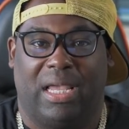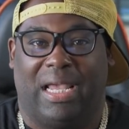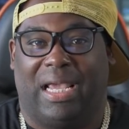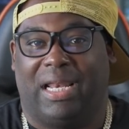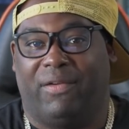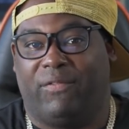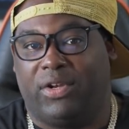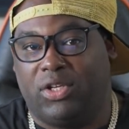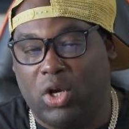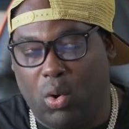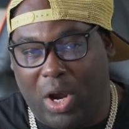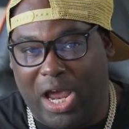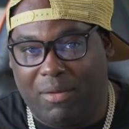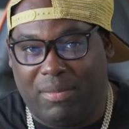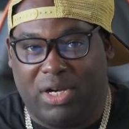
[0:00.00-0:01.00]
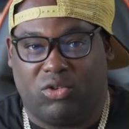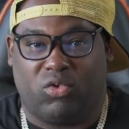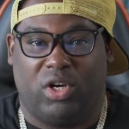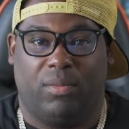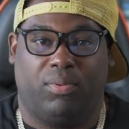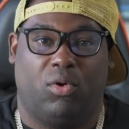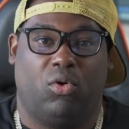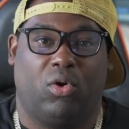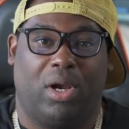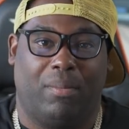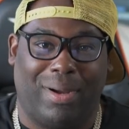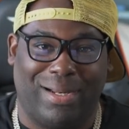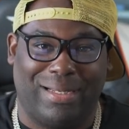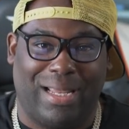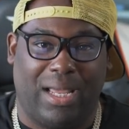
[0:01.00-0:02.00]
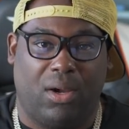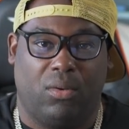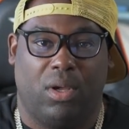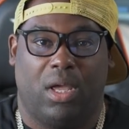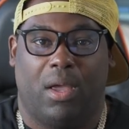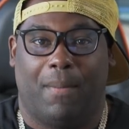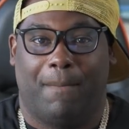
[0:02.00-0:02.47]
And if you don't have my trading program by now,